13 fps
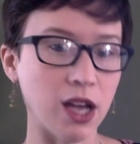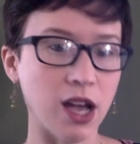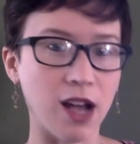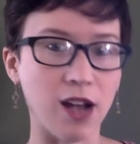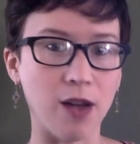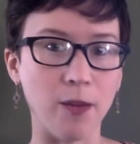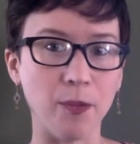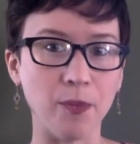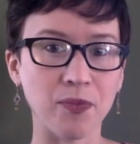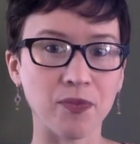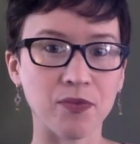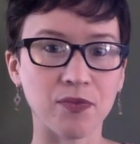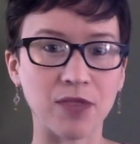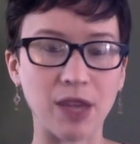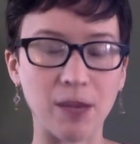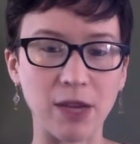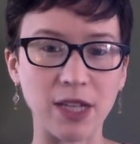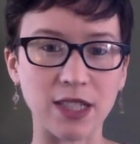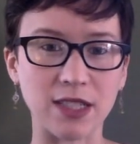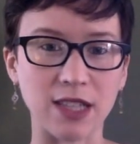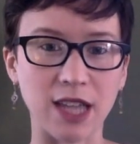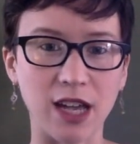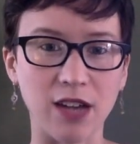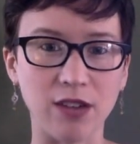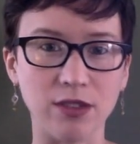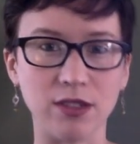That might
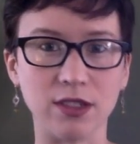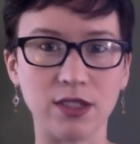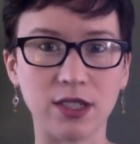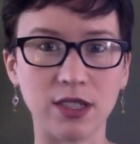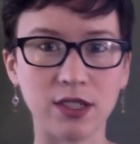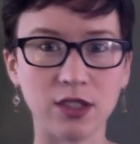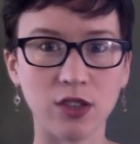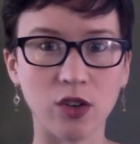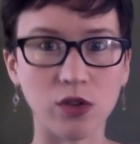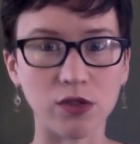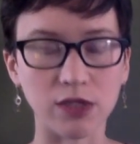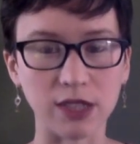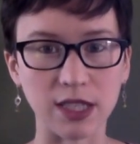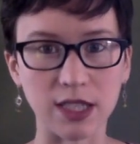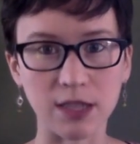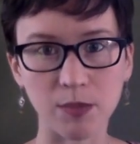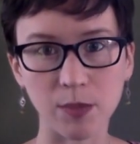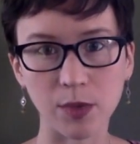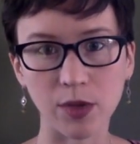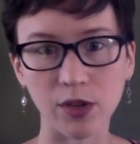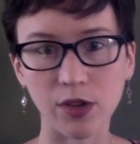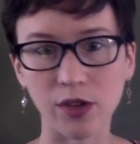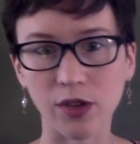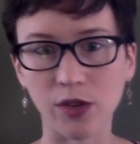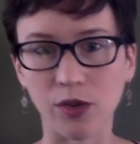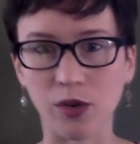sound overly
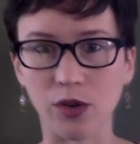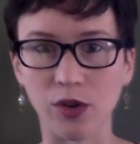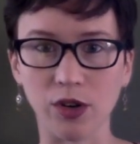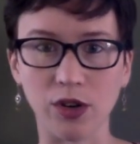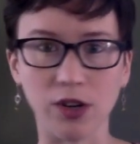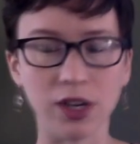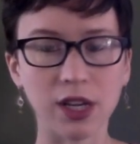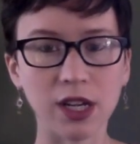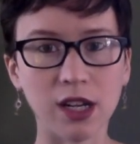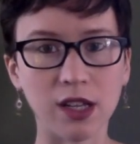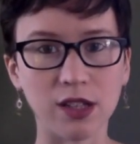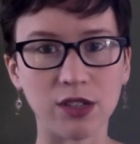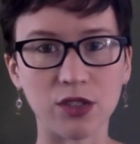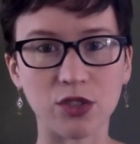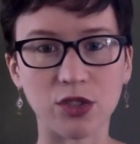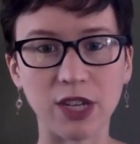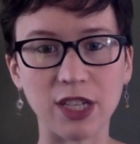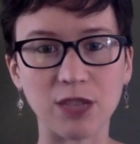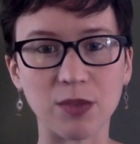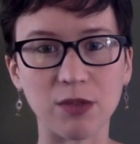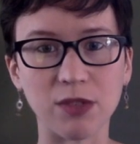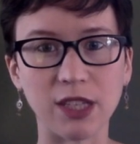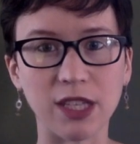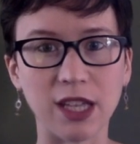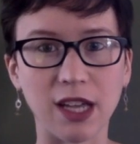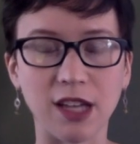simple or a little strange, but
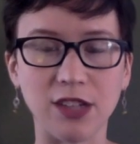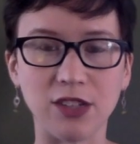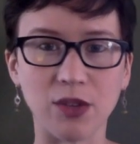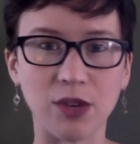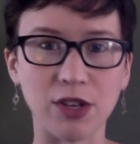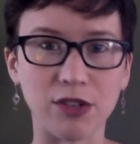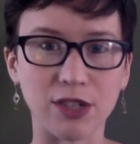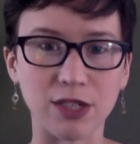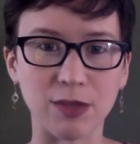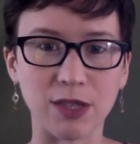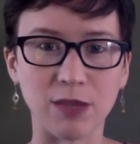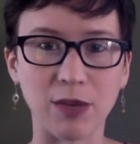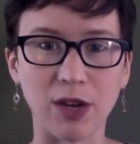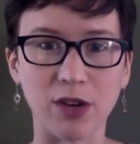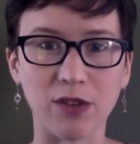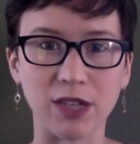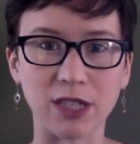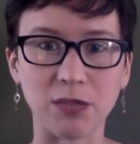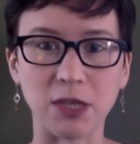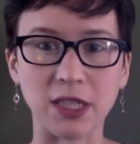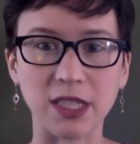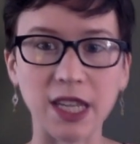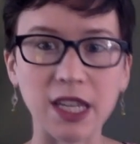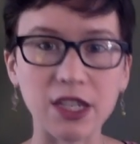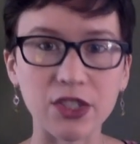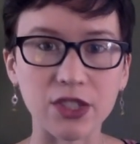really don't underestimate the power of
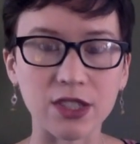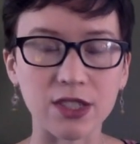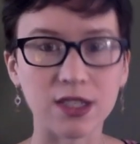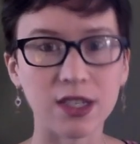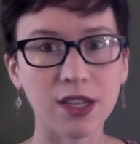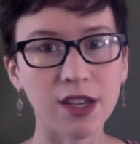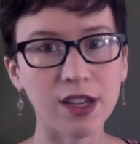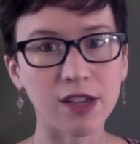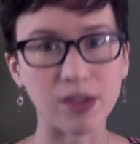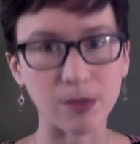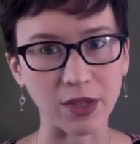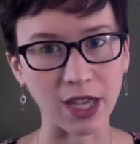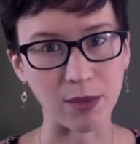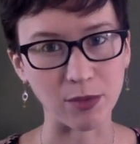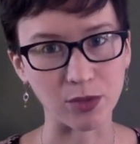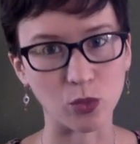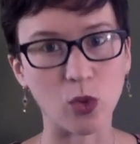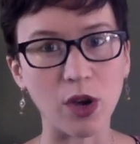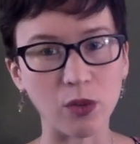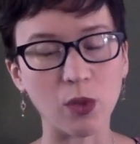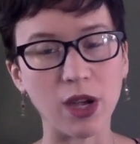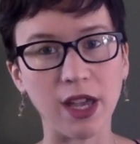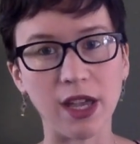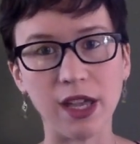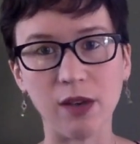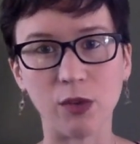expectations. If something happens one
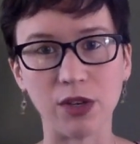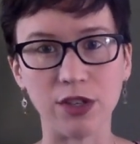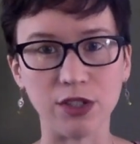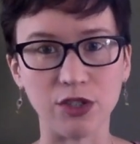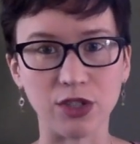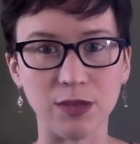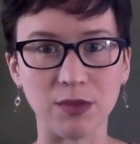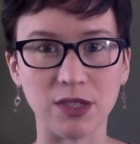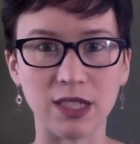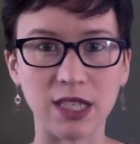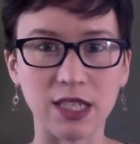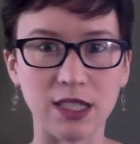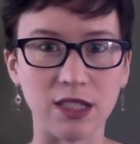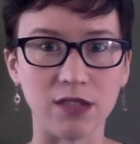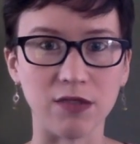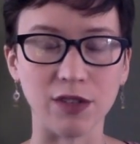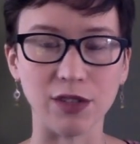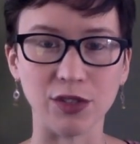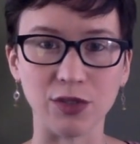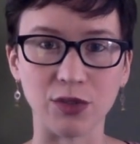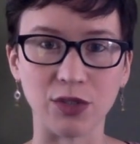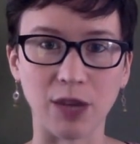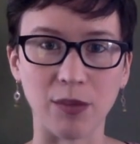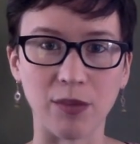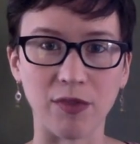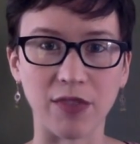way in one of your dreams, it's easy to fall into a
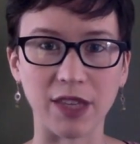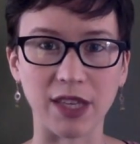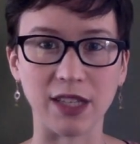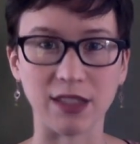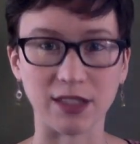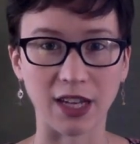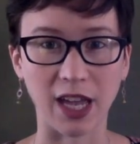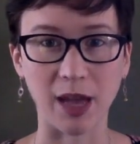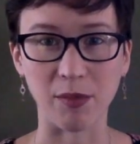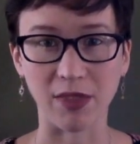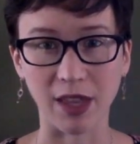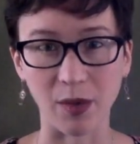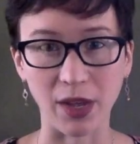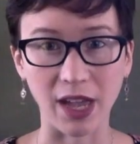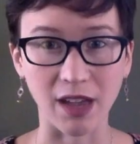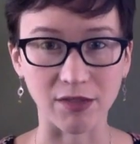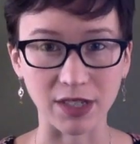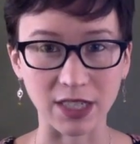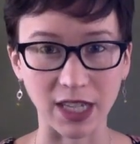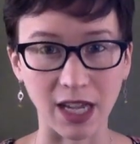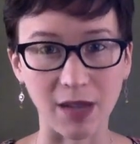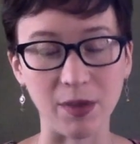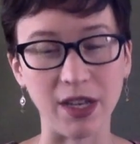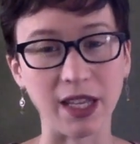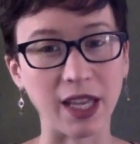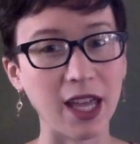trap of thinking it's going to happen that way every time.
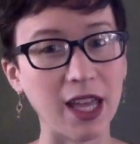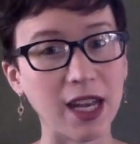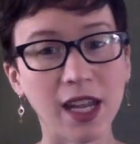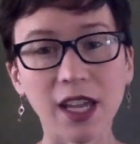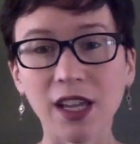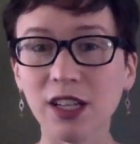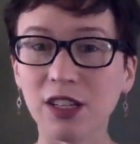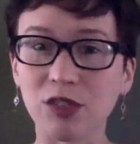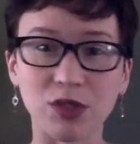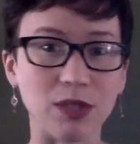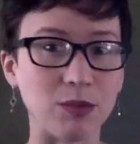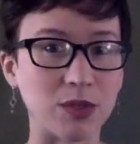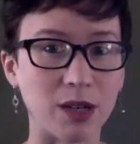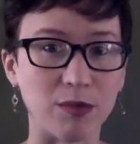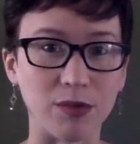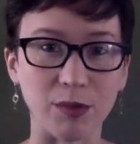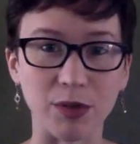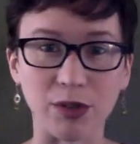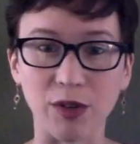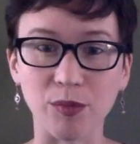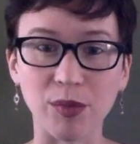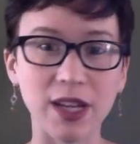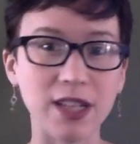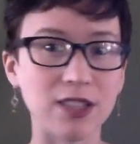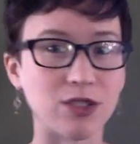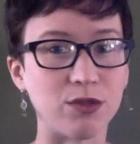And again, dreams come from your own
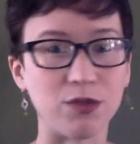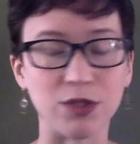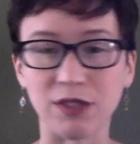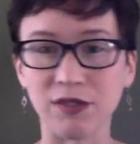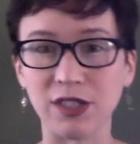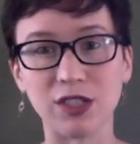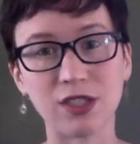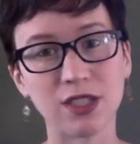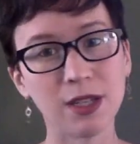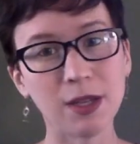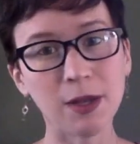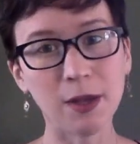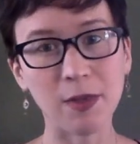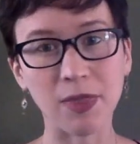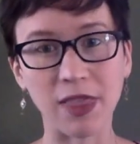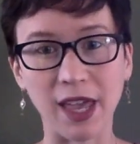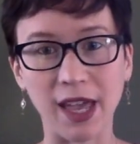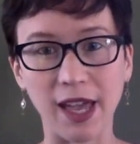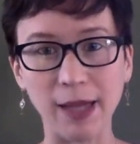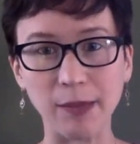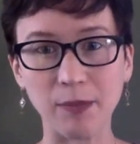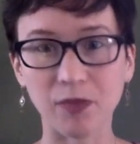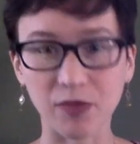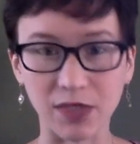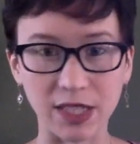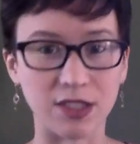brain, so if you're convinced that
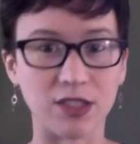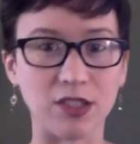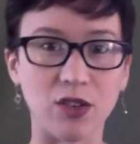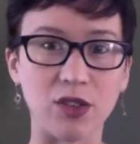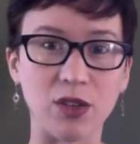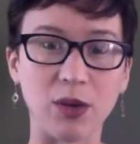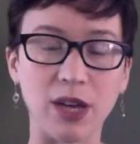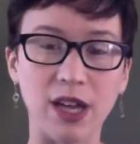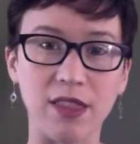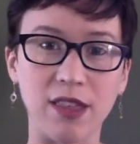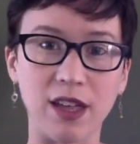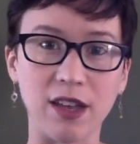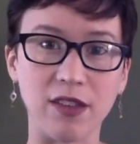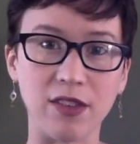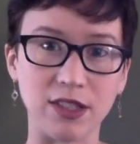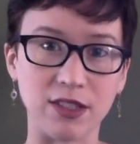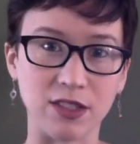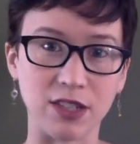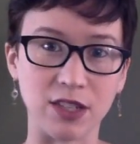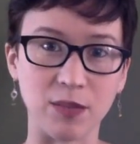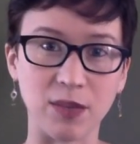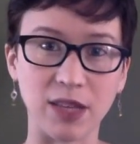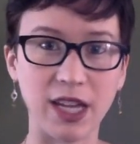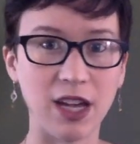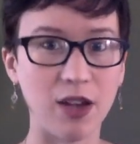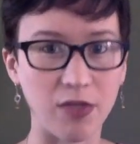this is the only way that this is going to
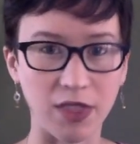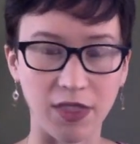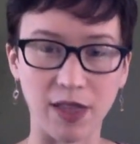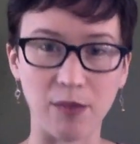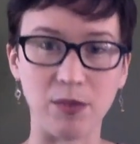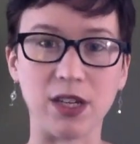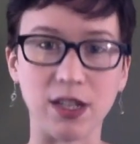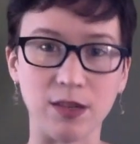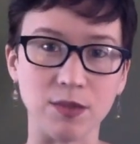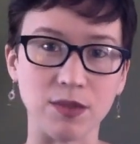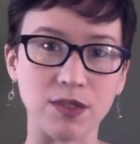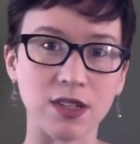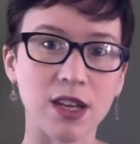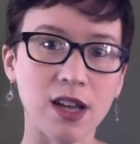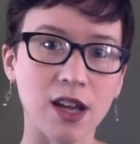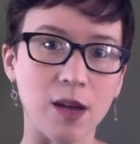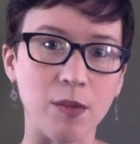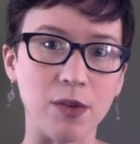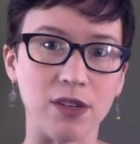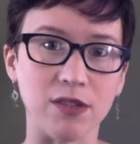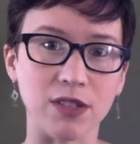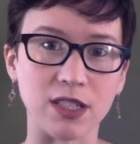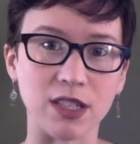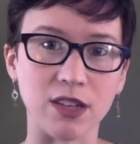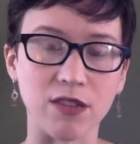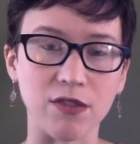play out, then that becomes a bit of a
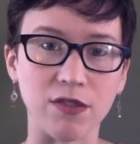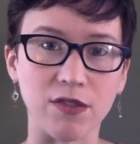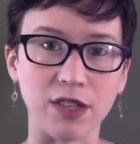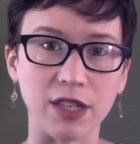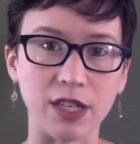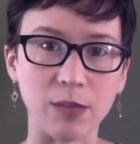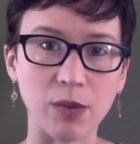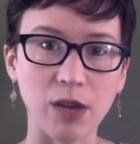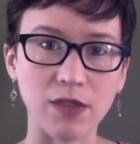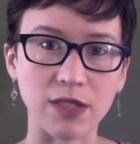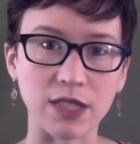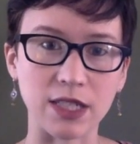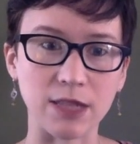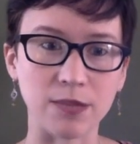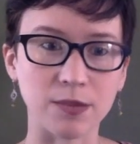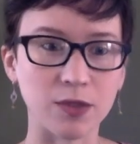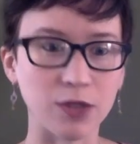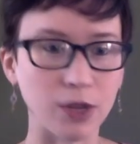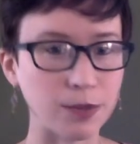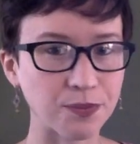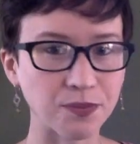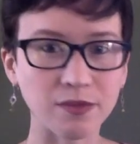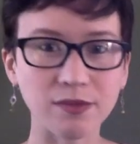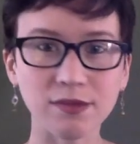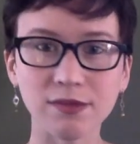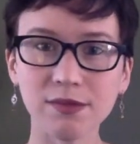self-fulfilling prophecy. So
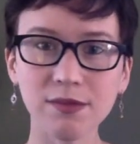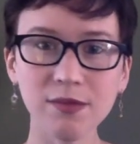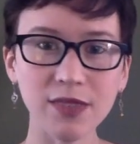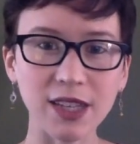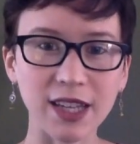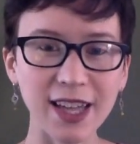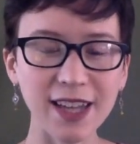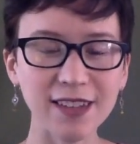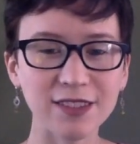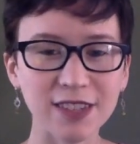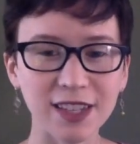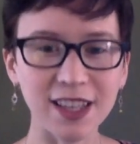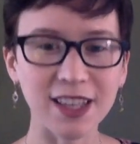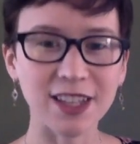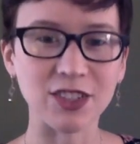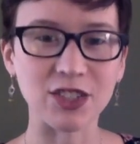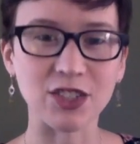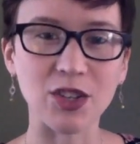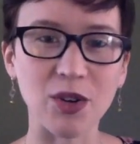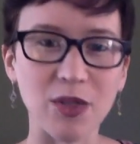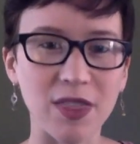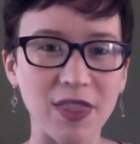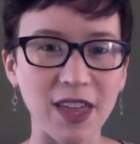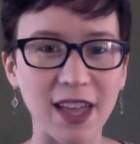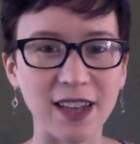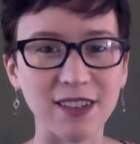again, just know that
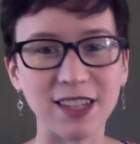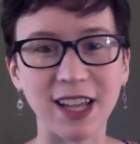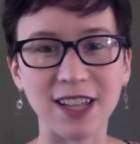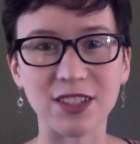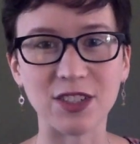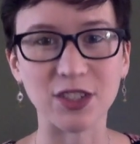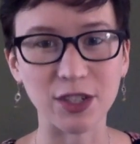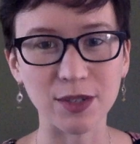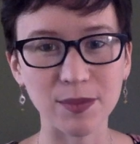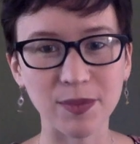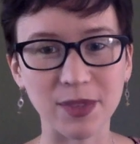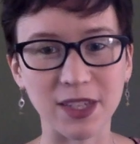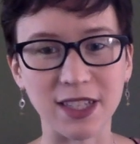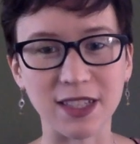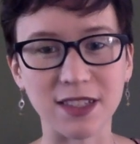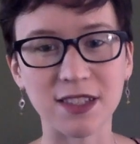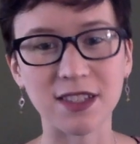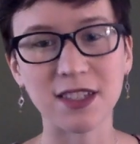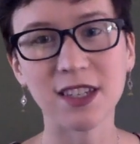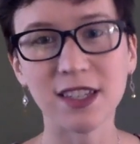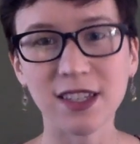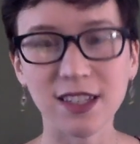that has a term. It's